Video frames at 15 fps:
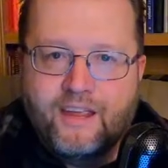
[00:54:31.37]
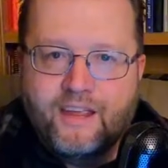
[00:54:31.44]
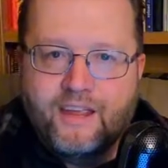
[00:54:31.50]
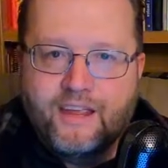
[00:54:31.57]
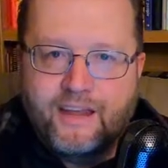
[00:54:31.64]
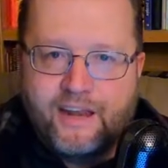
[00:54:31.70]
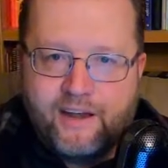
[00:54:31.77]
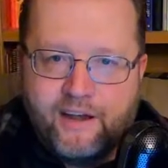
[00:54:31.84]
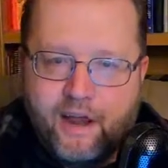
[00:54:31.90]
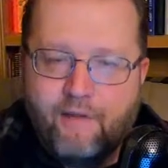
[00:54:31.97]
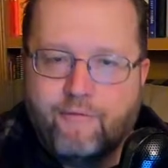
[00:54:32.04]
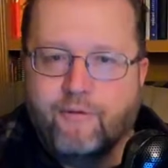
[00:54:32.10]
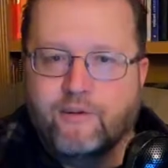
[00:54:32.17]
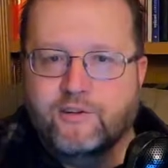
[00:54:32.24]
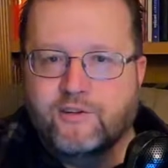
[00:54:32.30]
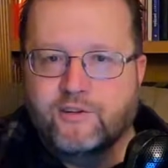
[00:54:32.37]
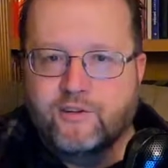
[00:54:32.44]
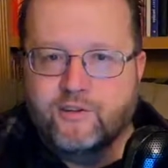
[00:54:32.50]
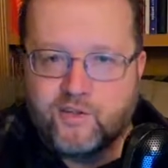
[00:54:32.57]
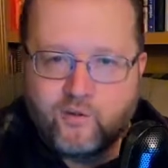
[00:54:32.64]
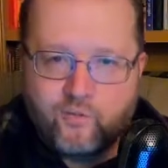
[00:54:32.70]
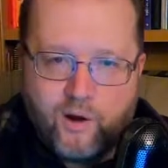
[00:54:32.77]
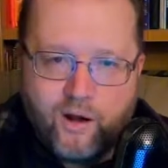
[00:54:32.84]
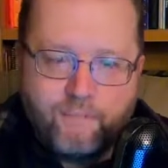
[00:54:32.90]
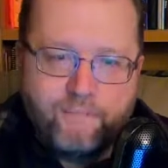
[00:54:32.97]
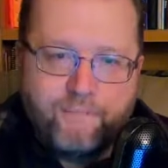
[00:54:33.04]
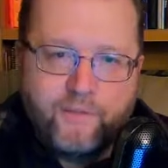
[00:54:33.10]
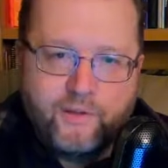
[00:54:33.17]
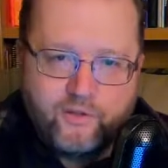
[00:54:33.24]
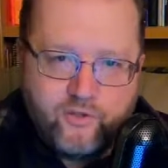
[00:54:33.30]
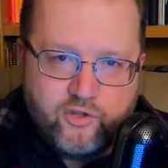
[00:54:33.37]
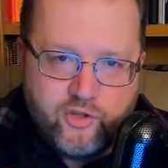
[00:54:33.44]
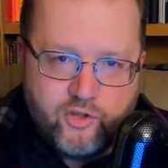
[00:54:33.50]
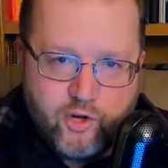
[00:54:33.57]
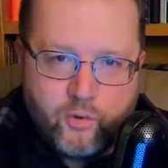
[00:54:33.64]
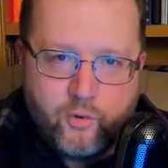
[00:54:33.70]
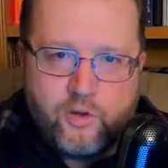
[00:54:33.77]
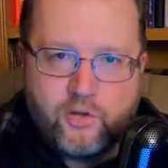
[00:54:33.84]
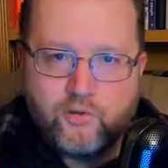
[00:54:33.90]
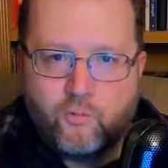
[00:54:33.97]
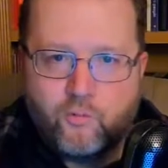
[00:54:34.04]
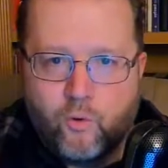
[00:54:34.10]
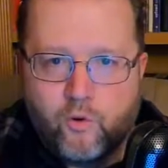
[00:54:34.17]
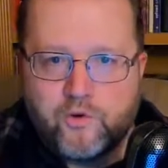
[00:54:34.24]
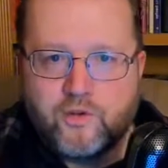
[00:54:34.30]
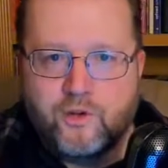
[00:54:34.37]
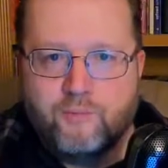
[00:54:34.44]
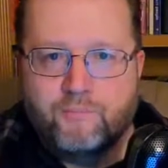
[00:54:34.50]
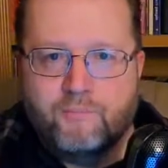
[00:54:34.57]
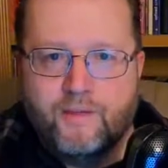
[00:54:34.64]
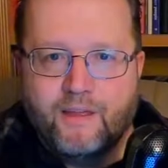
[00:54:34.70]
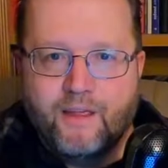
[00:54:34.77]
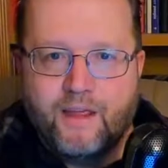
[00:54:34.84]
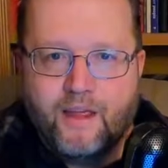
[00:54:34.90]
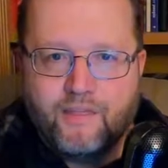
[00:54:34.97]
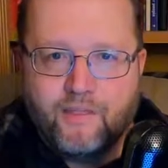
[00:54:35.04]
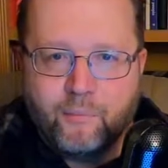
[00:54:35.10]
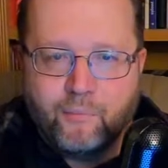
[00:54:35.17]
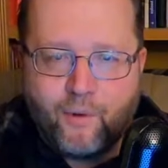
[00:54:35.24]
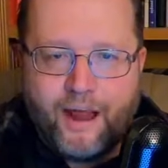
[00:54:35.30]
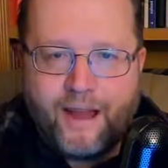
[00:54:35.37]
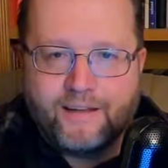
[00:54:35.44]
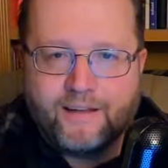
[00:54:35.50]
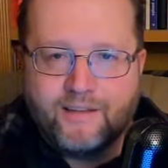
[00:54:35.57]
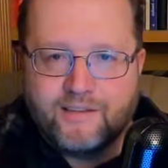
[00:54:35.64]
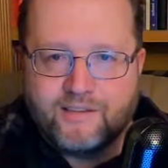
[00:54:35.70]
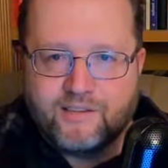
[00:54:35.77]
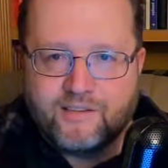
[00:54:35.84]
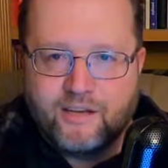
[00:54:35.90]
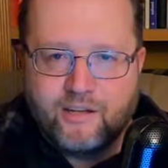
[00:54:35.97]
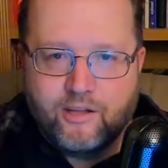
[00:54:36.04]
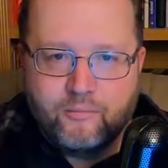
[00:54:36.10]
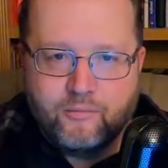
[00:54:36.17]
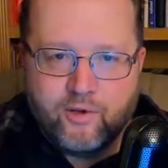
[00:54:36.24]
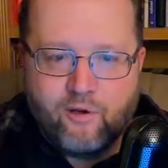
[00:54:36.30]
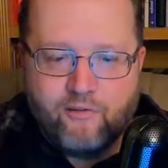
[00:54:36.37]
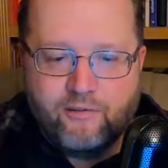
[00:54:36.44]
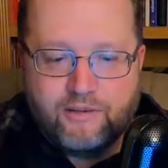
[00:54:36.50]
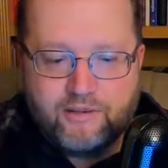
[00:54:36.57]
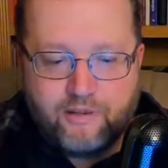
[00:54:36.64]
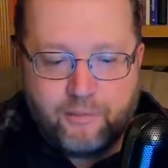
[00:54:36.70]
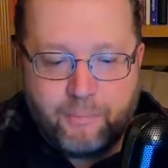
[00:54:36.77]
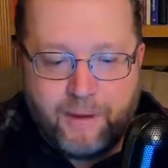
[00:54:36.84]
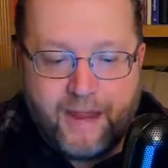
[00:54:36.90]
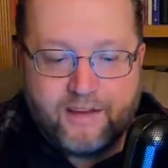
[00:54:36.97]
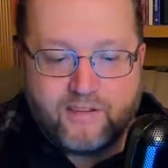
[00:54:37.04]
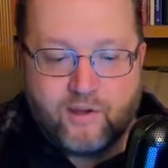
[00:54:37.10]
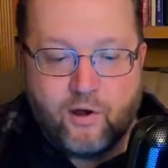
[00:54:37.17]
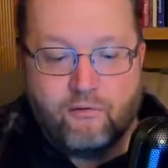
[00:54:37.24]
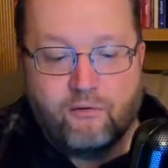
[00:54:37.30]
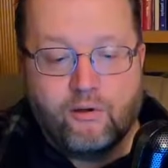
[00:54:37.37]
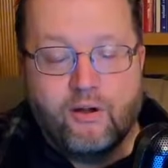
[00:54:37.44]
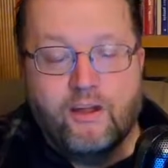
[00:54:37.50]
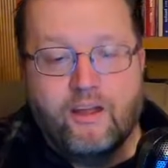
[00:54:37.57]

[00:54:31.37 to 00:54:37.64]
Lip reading: in an effort to disrupt the Jewish worship and the practice and the observance of the Passover.